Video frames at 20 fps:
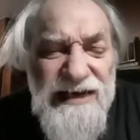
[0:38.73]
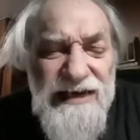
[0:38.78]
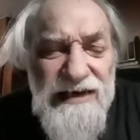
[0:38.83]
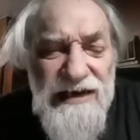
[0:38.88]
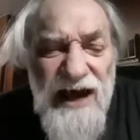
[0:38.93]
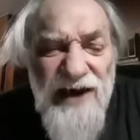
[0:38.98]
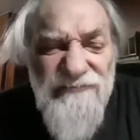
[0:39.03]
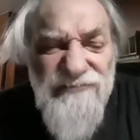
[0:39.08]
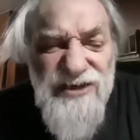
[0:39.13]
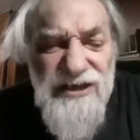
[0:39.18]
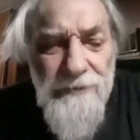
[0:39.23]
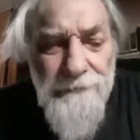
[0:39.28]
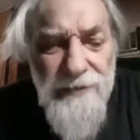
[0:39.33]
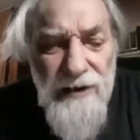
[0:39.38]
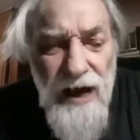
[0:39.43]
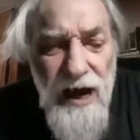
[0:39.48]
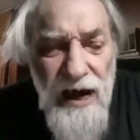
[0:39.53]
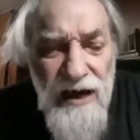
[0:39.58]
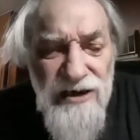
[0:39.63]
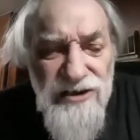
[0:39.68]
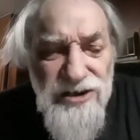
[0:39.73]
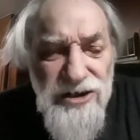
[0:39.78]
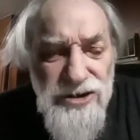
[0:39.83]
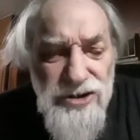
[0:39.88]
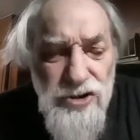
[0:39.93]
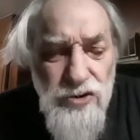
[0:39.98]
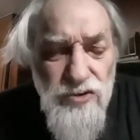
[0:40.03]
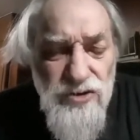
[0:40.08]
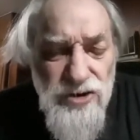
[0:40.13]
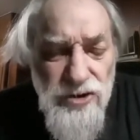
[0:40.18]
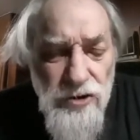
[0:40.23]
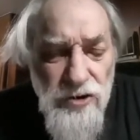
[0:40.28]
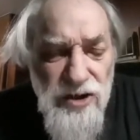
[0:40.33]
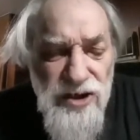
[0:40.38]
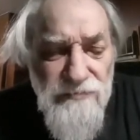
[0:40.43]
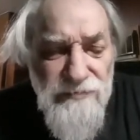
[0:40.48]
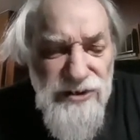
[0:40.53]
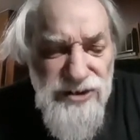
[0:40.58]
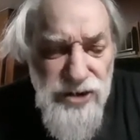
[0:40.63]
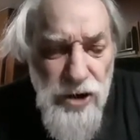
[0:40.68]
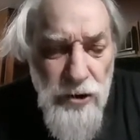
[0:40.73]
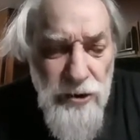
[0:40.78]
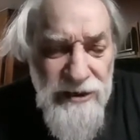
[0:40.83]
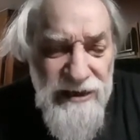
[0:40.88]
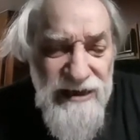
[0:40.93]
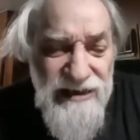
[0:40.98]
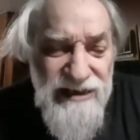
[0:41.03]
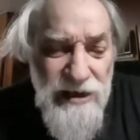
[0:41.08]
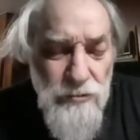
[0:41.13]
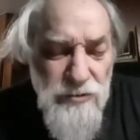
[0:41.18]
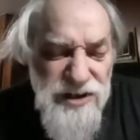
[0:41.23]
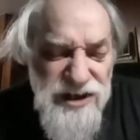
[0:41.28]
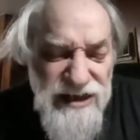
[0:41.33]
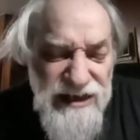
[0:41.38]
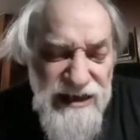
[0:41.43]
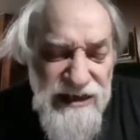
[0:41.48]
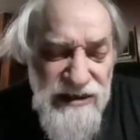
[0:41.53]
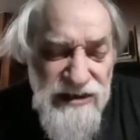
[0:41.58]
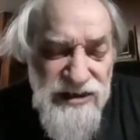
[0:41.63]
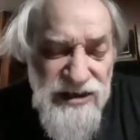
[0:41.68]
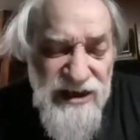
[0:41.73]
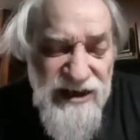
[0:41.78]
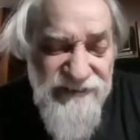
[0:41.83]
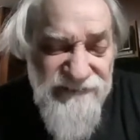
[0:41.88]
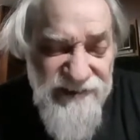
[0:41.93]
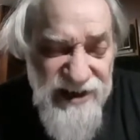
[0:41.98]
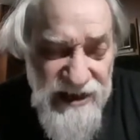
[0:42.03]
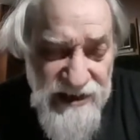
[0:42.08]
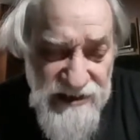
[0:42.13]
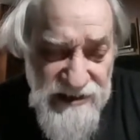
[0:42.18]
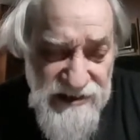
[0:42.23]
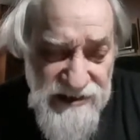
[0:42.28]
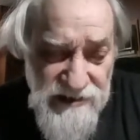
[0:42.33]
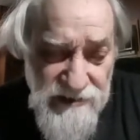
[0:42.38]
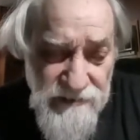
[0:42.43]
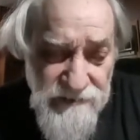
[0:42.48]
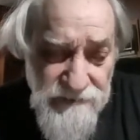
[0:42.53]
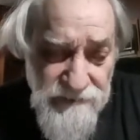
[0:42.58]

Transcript: enough to block the two-thirds majority that was needed to convict.